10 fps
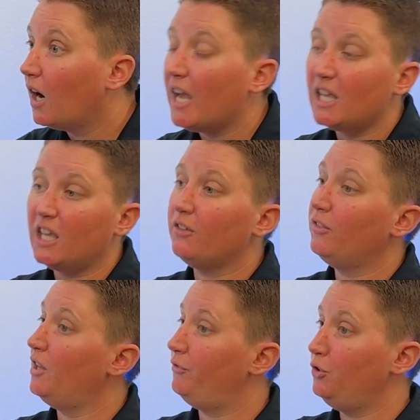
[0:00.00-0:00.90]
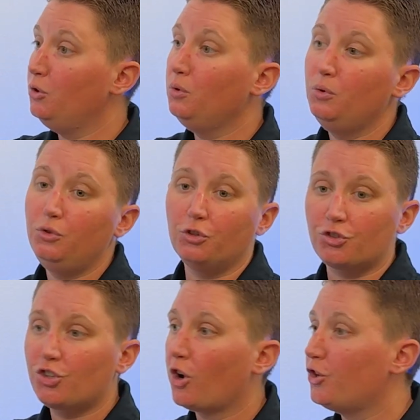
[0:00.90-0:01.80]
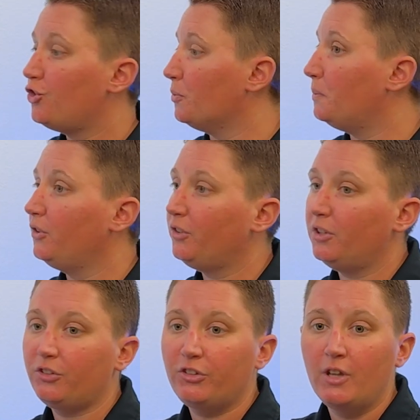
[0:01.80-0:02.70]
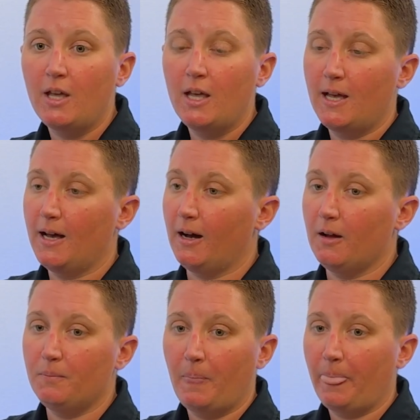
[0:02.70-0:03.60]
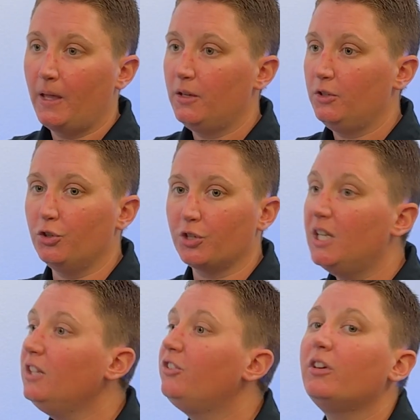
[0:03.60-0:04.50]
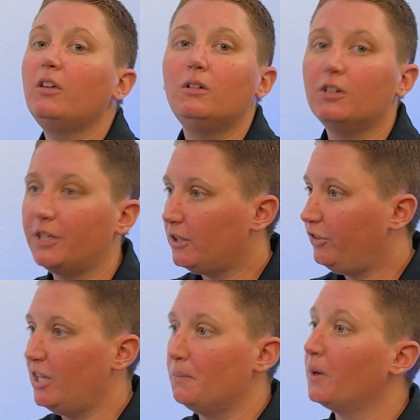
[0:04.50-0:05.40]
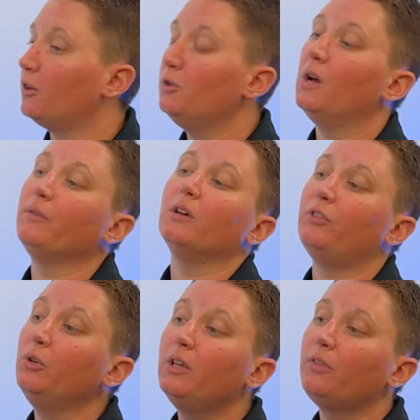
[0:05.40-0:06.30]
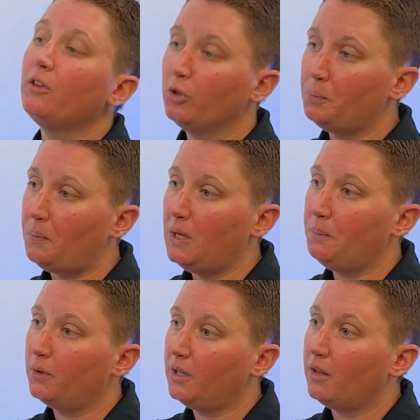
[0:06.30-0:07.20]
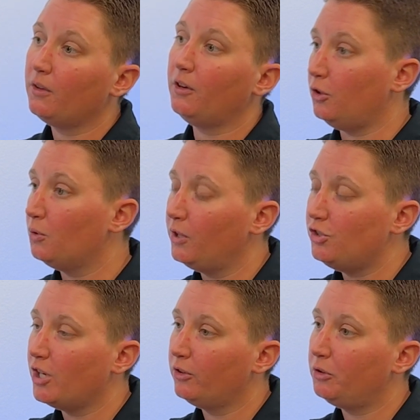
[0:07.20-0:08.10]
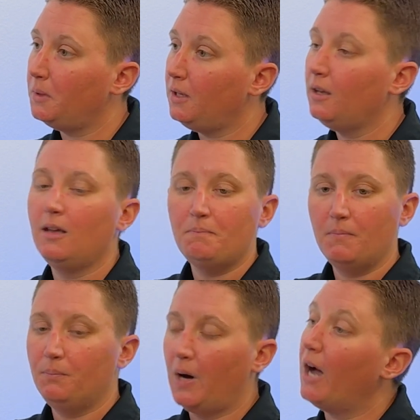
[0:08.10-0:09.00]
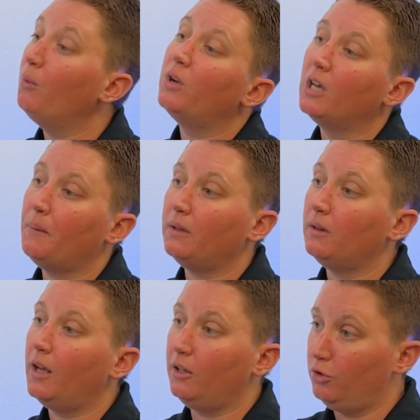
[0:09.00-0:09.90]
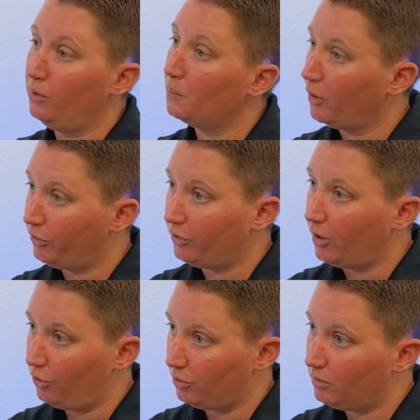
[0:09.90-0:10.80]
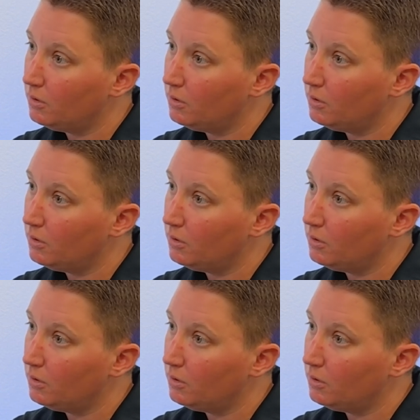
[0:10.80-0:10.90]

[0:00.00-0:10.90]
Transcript: Like if you, your church, your business, your kids' little league team, like whoever, if you get the group of people together and you reach out to me, I will come and do the presentation.